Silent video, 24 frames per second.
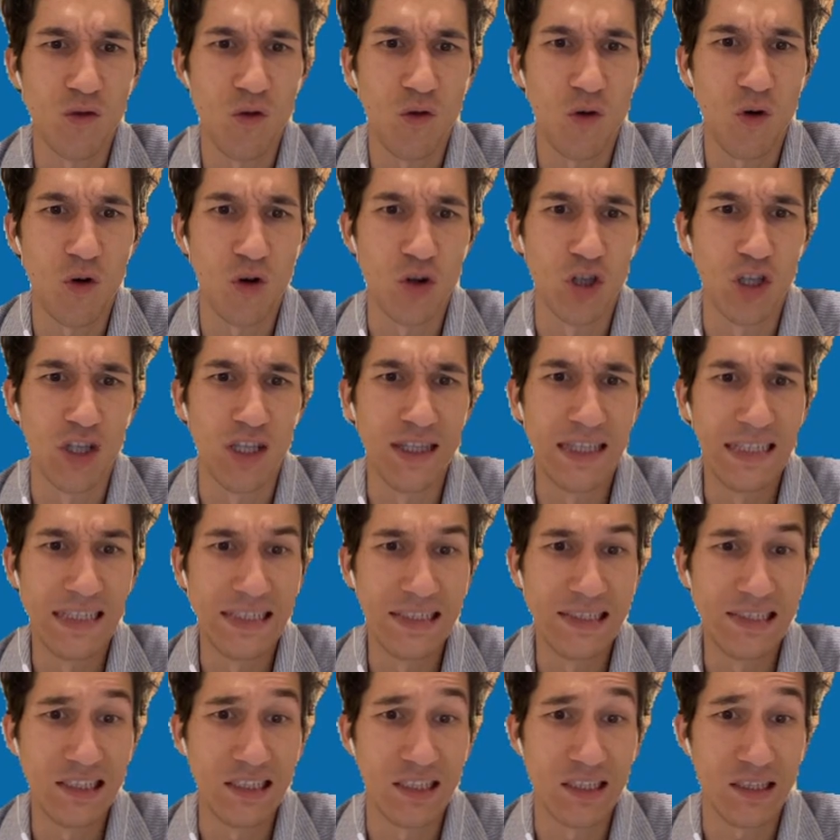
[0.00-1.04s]
or
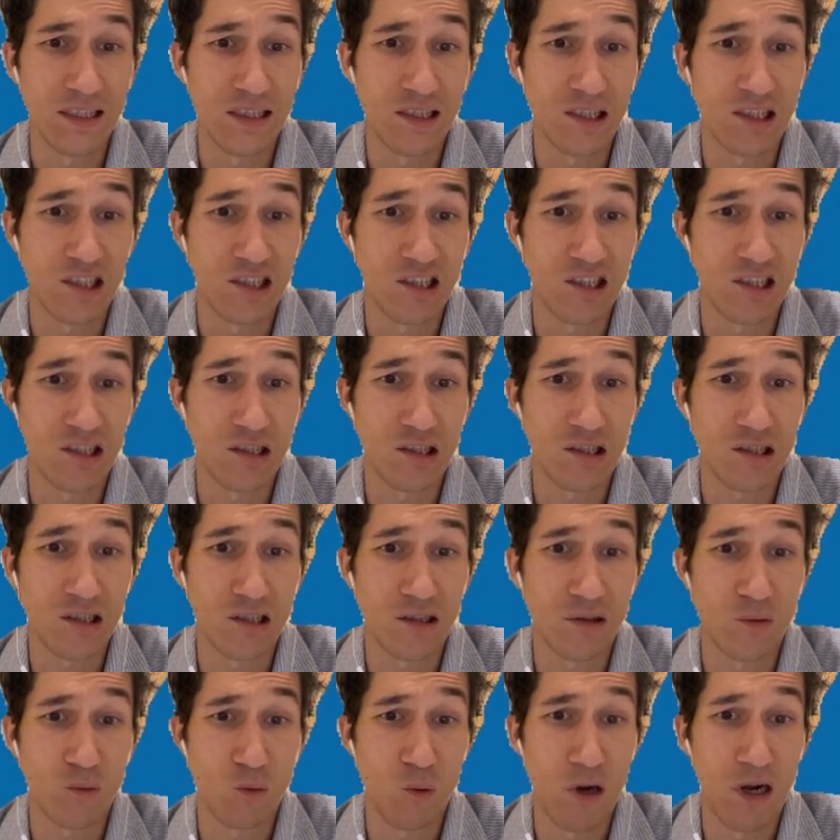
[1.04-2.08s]

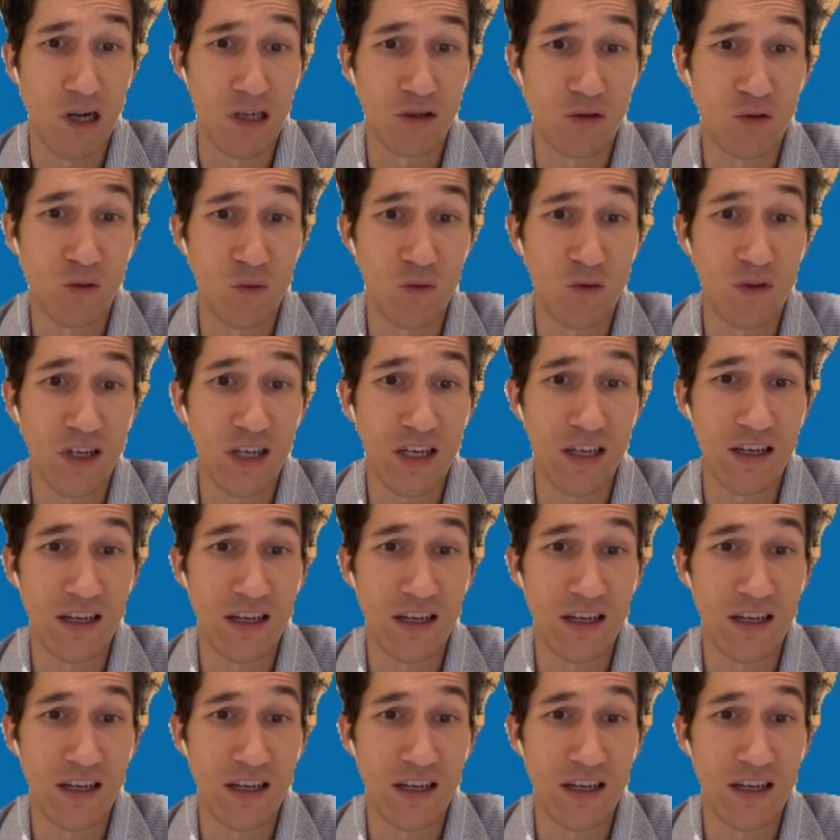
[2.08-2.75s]
this one two three